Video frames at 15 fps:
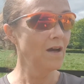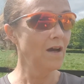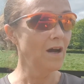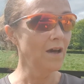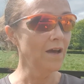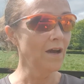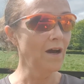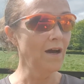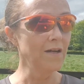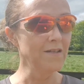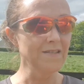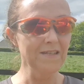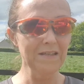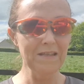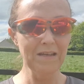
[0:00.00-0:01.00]
I
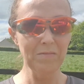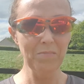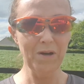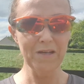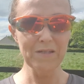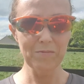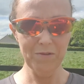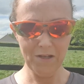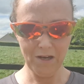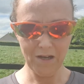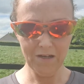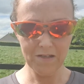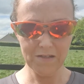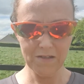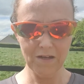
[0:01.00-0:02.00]
honestly think possibly the
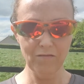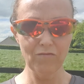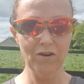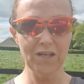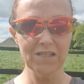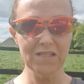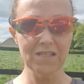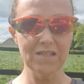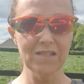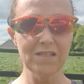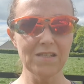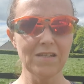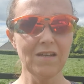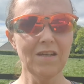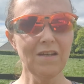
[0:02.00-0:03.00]
longest I've run
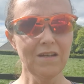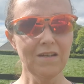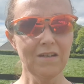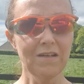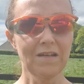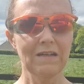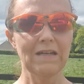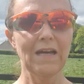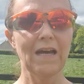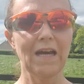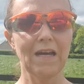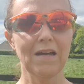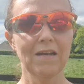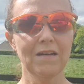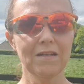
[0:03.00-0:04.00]
since
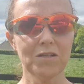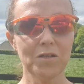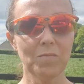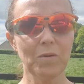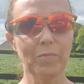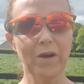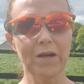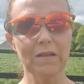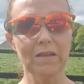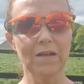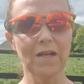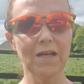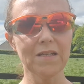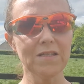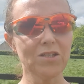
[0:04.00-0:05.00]
Dublin Marathon
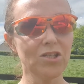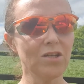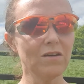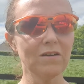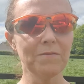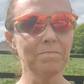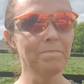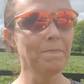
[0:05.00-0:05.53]
last year.